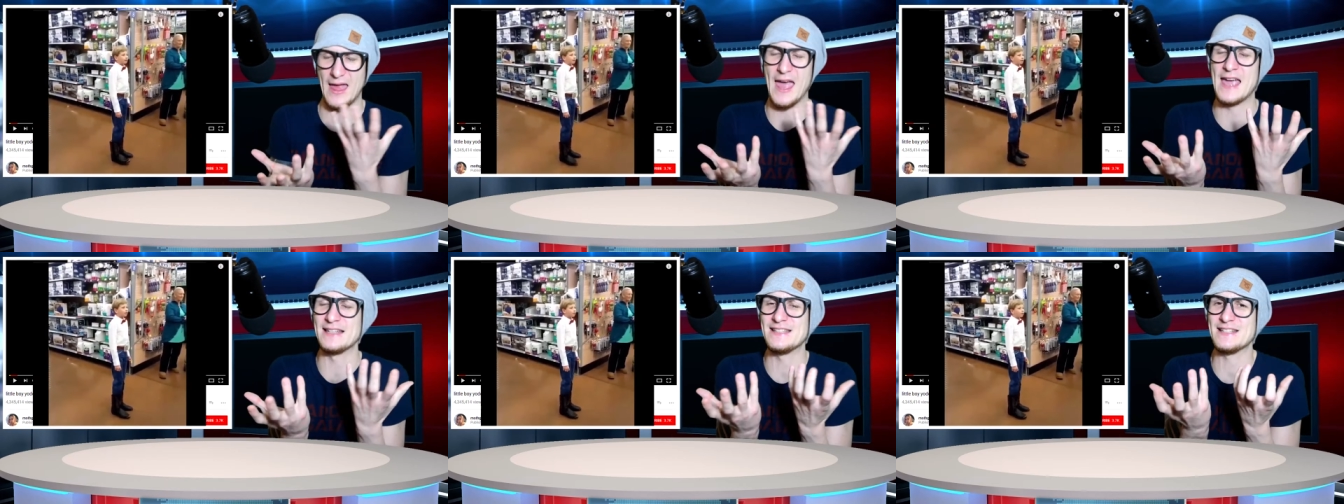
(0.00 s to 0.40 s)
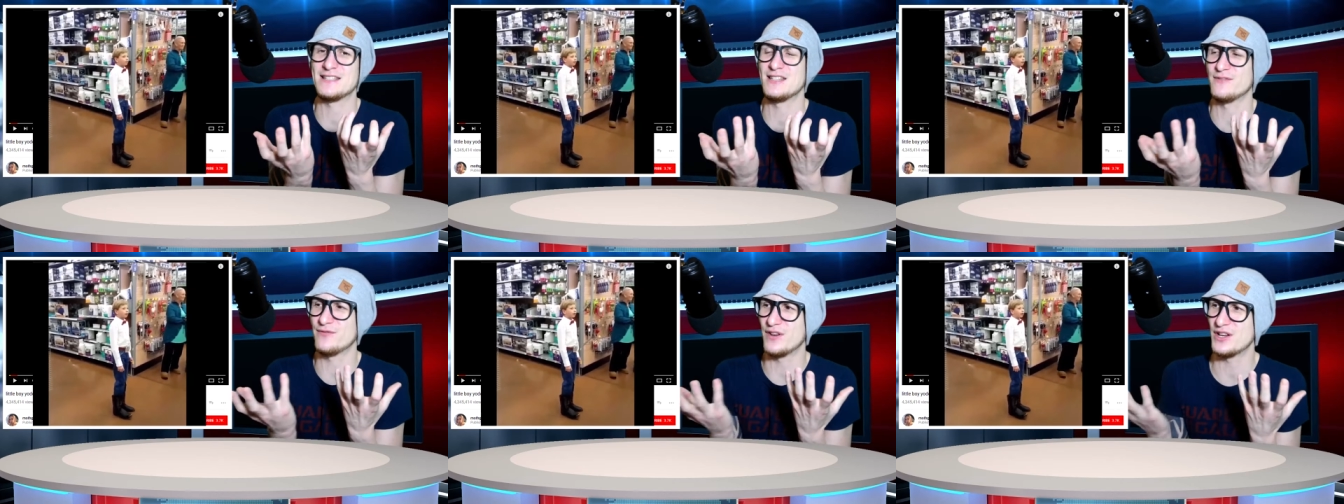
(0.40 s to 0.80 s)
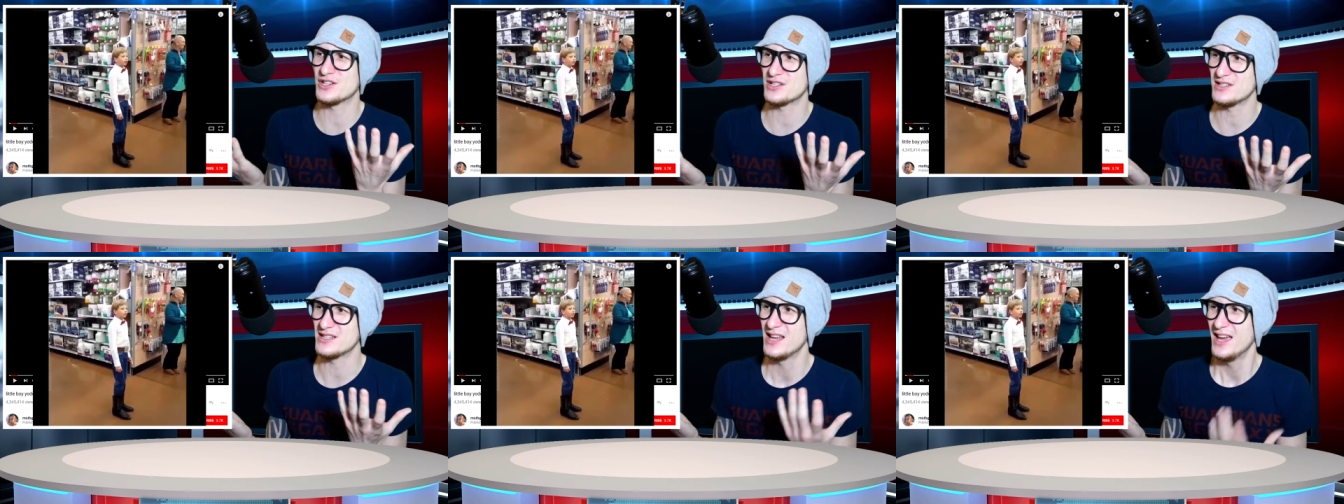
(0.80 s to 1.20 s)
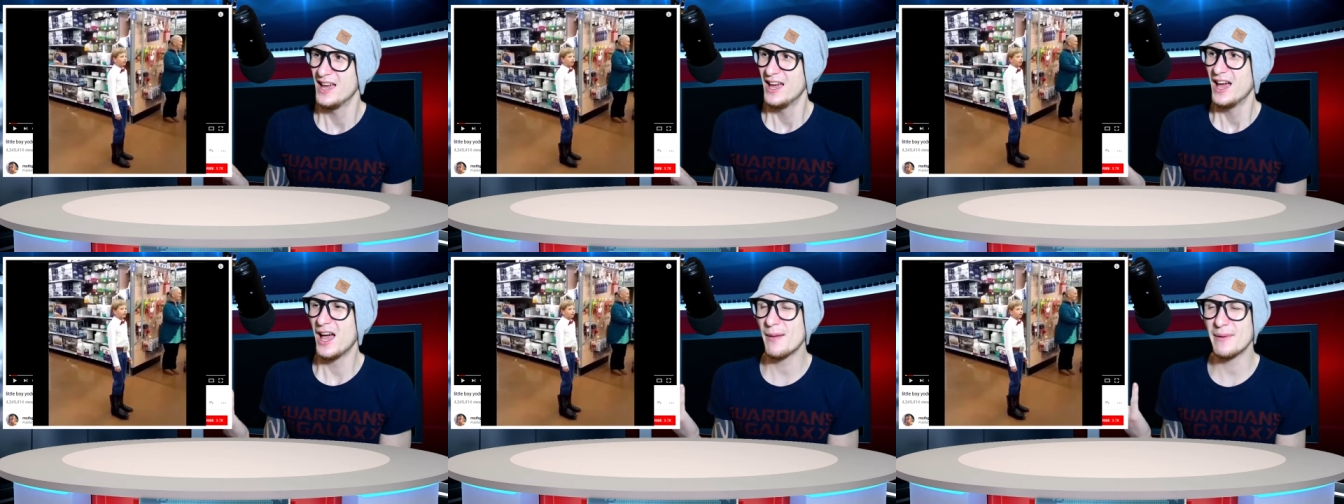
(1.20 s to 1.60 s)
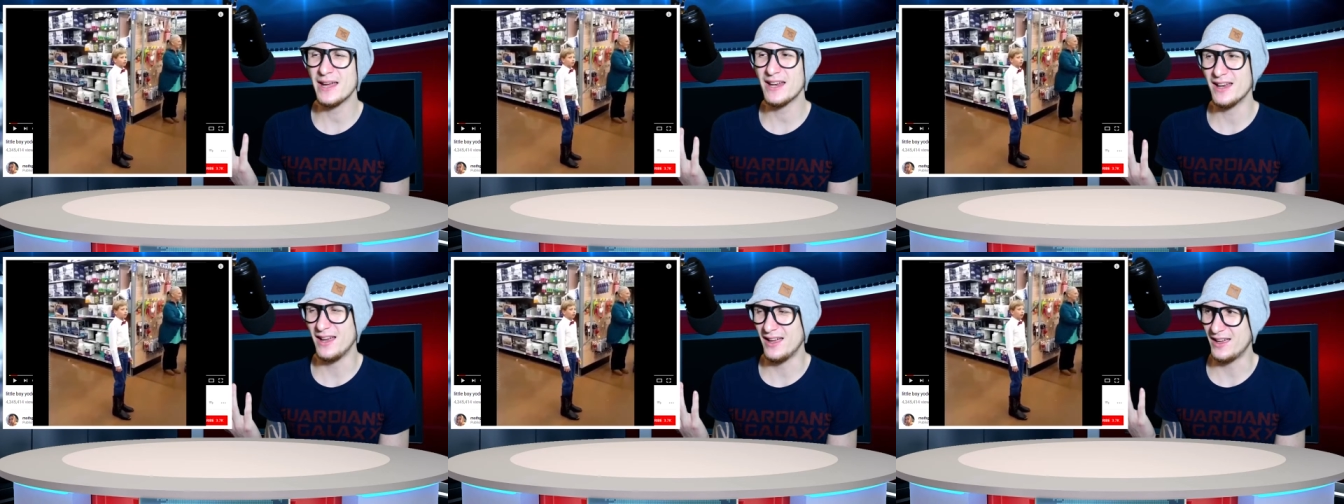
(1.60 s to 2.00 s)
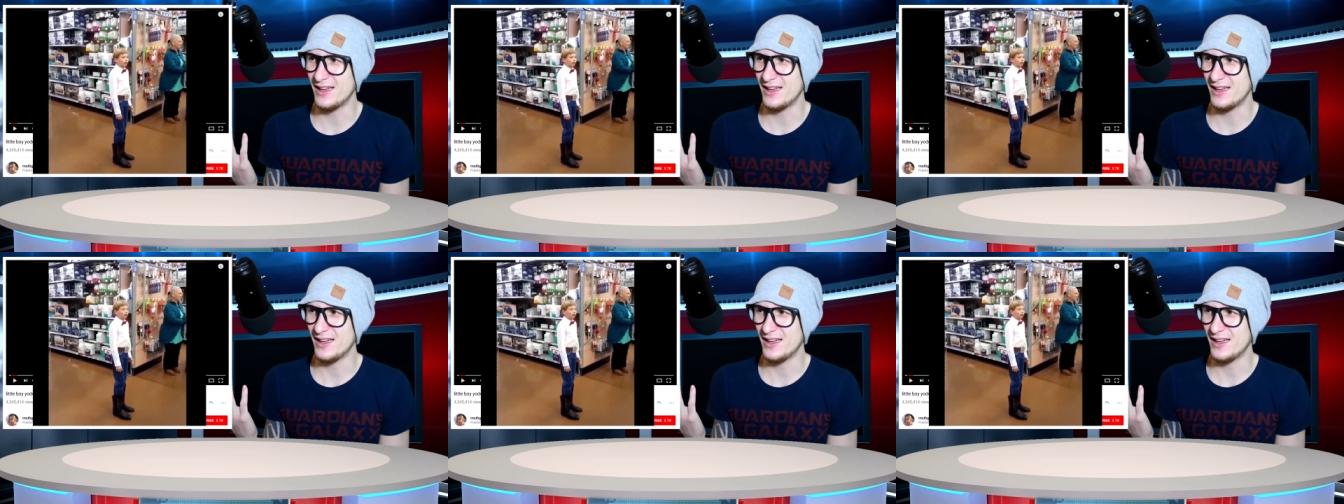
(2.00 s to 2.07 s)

edited versions. I mean,